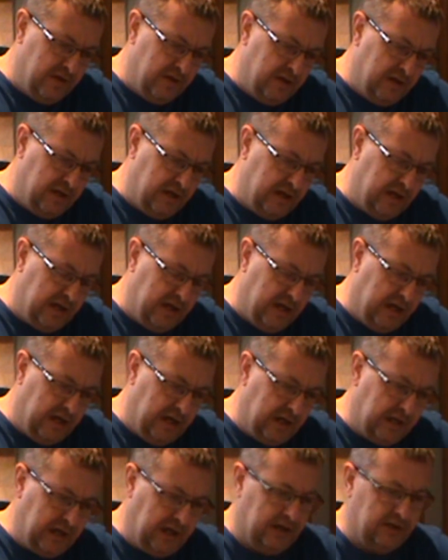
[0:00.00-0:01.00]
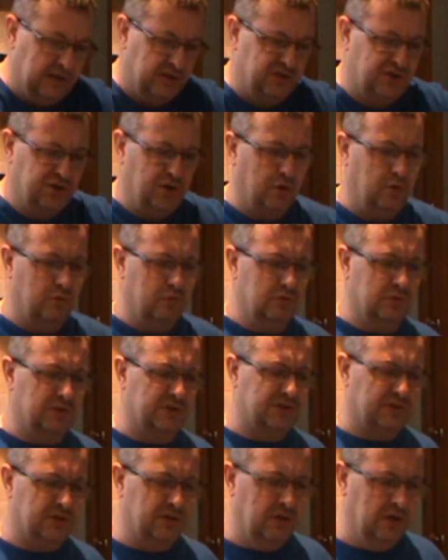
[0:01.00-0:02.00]
he kind of
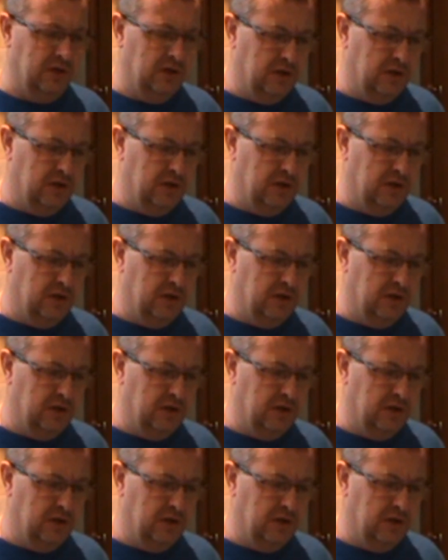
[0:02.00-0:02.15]
chose